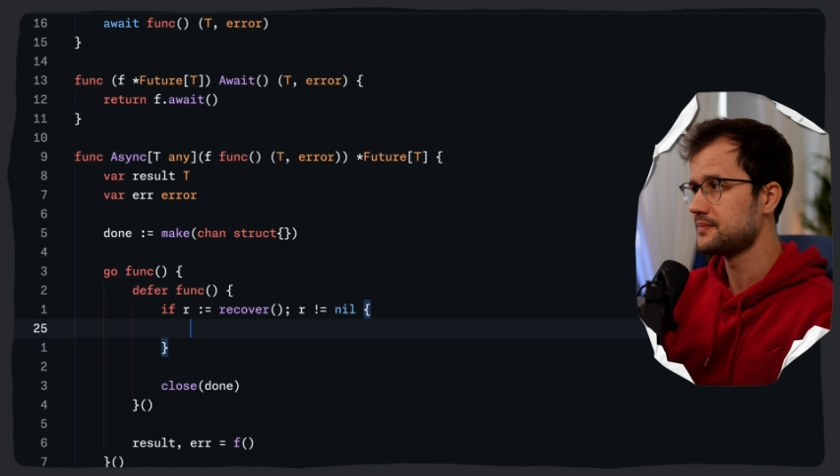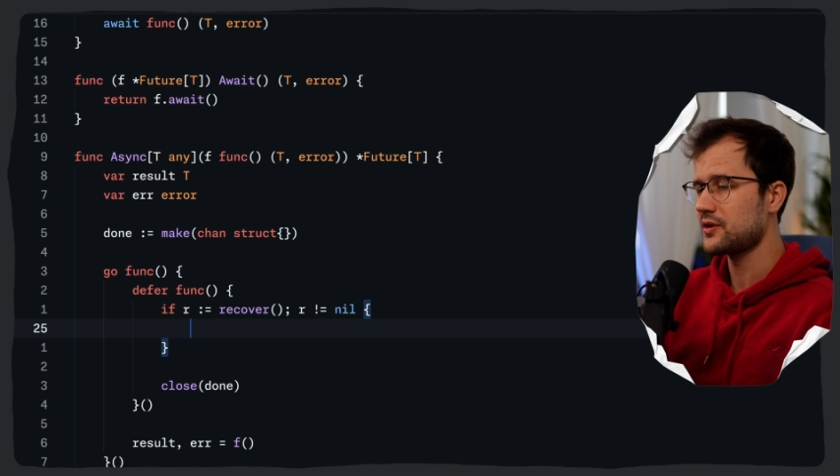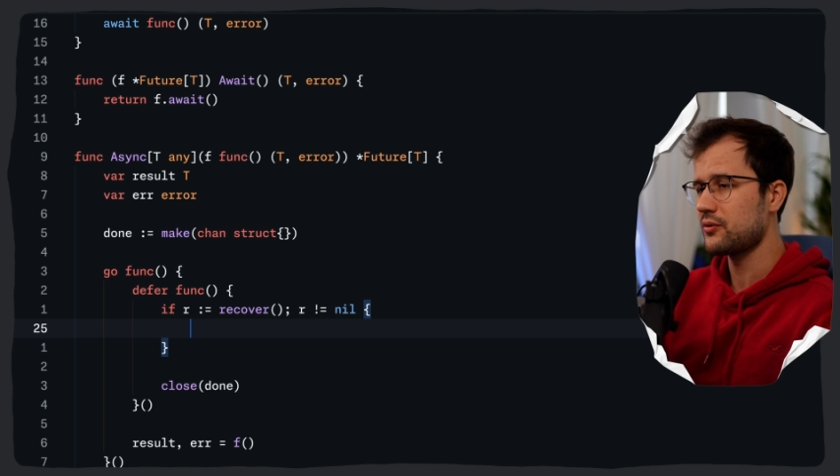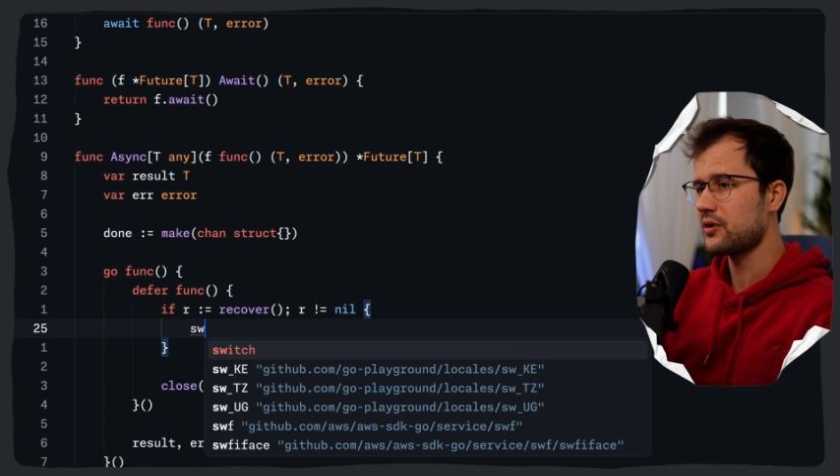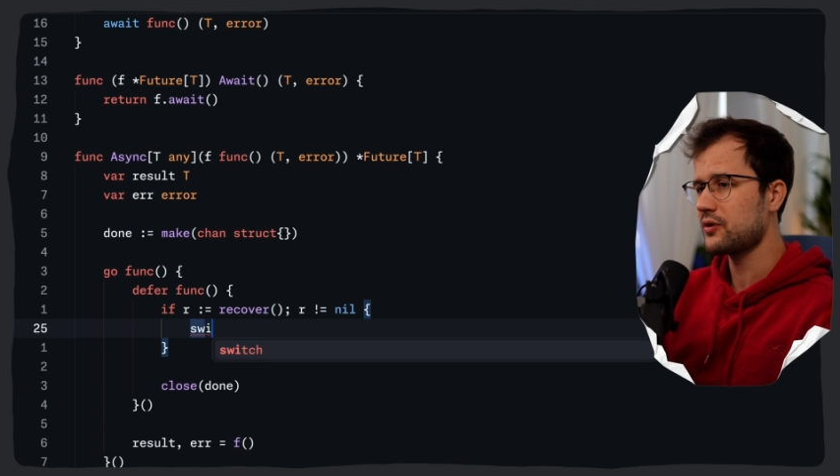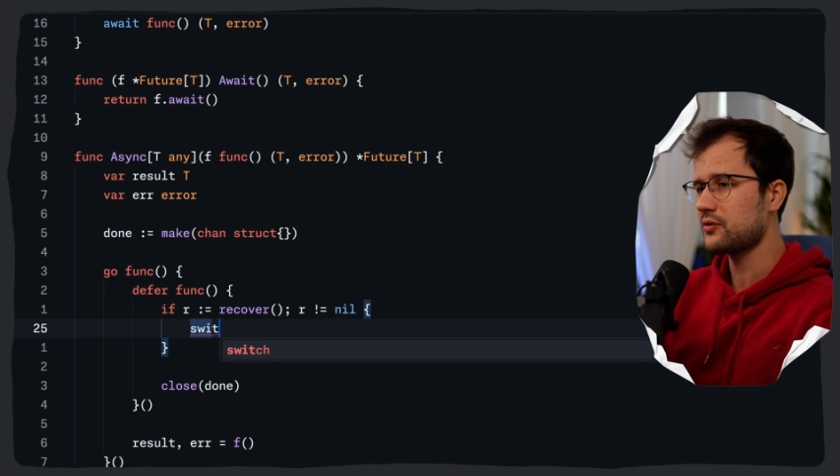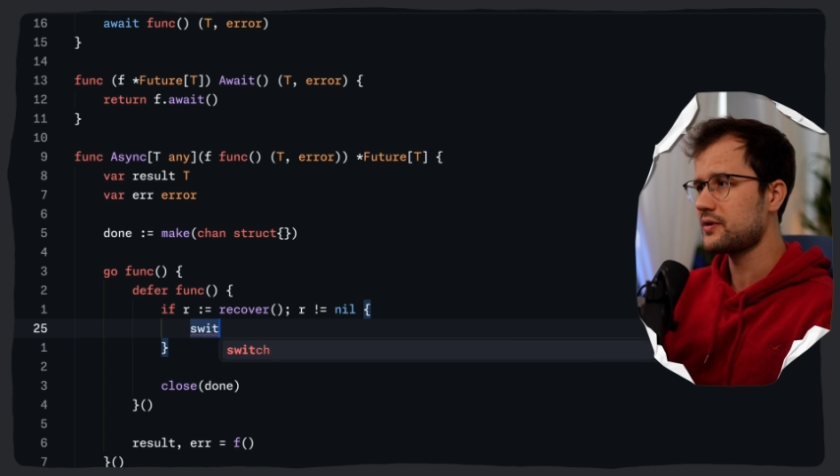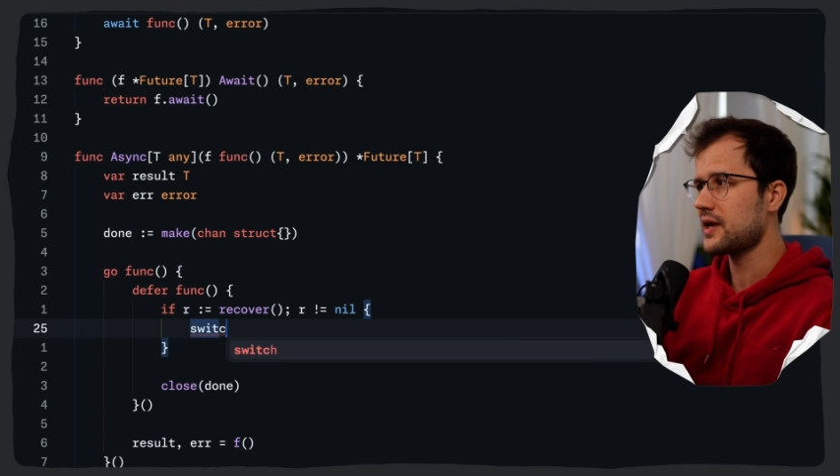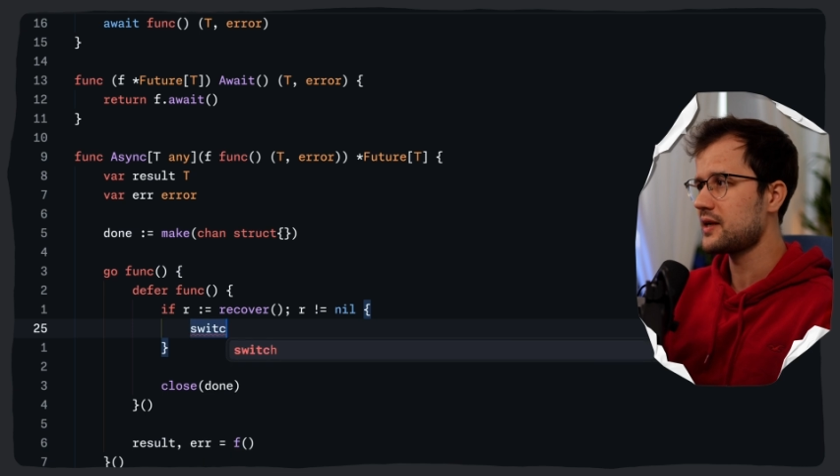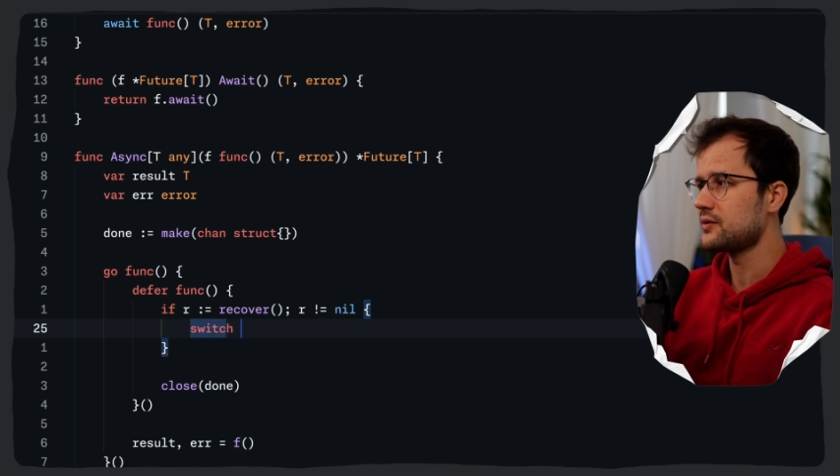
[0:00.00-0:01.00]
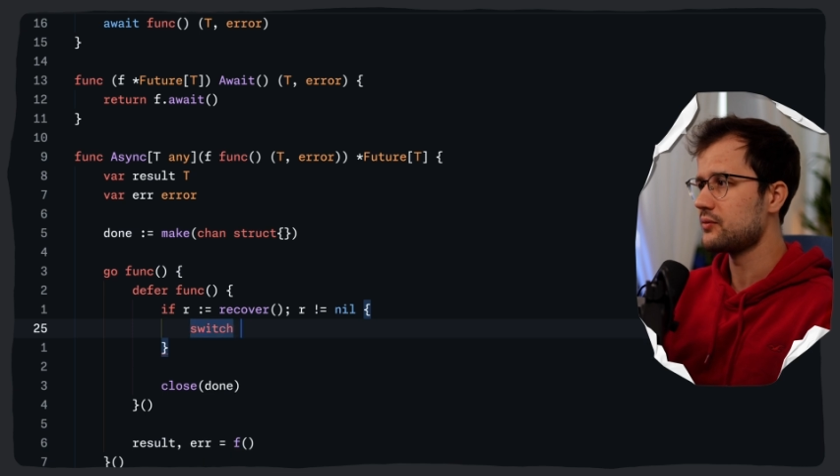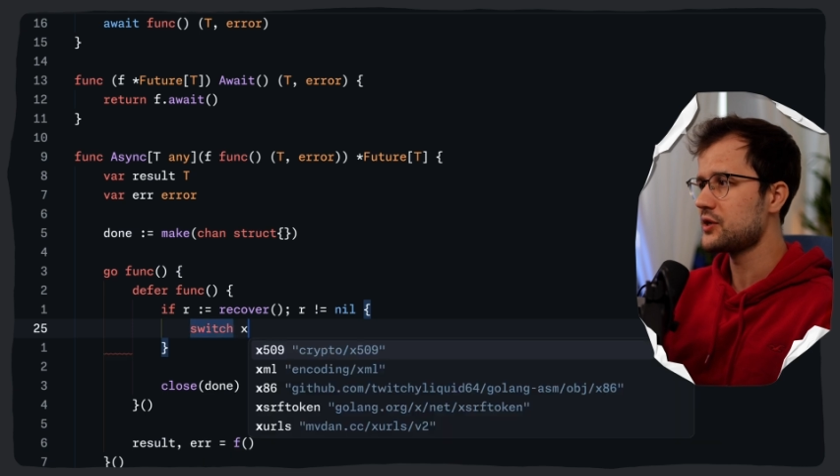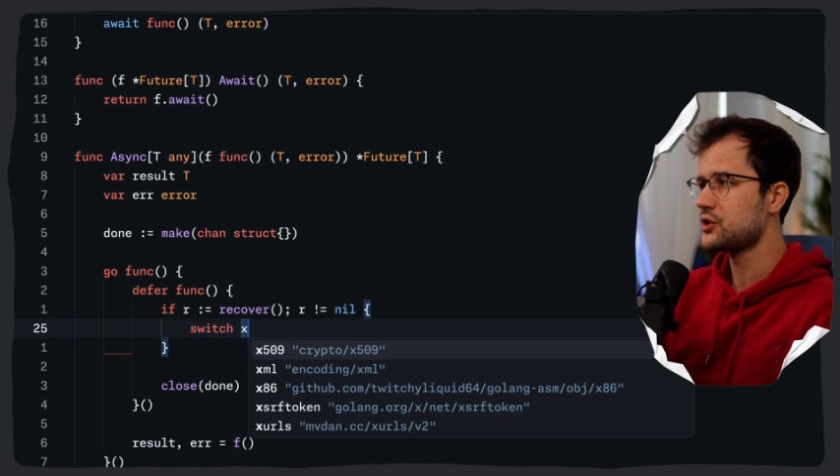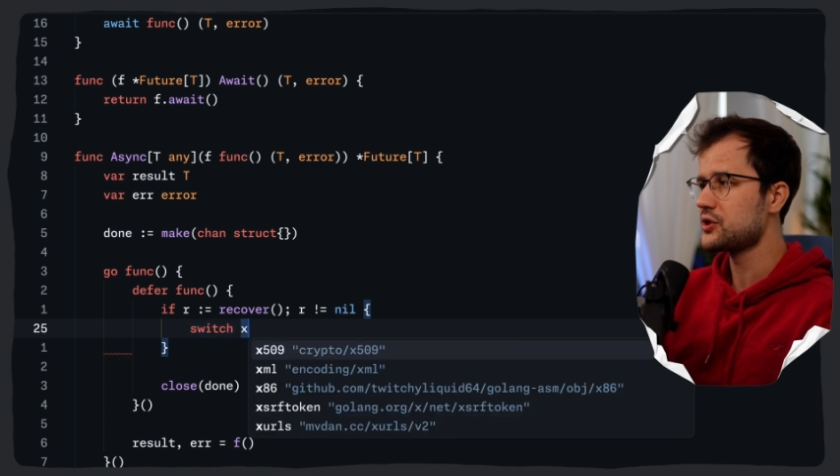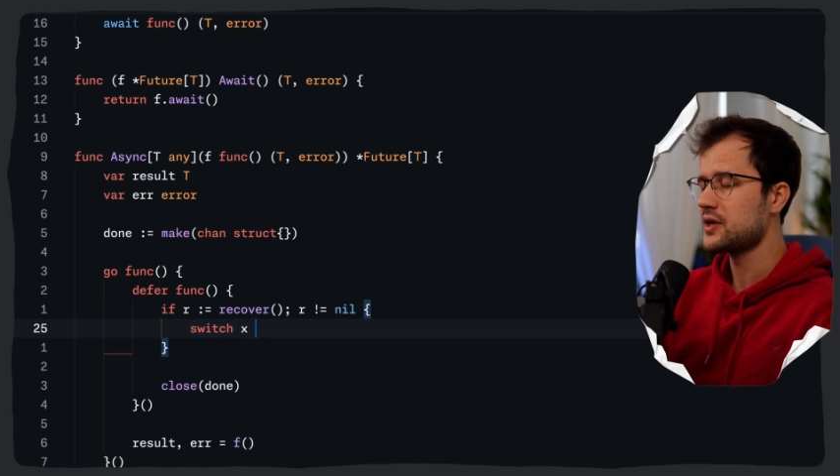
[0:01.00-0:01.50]
So we're going to say
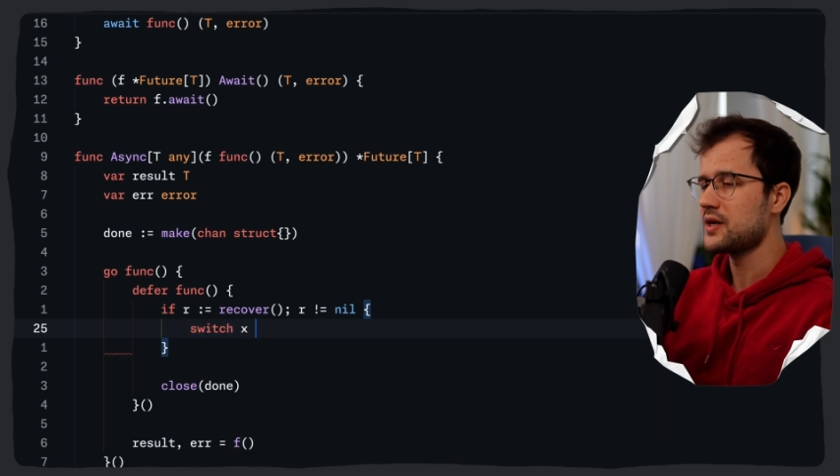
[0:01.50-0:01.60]
switch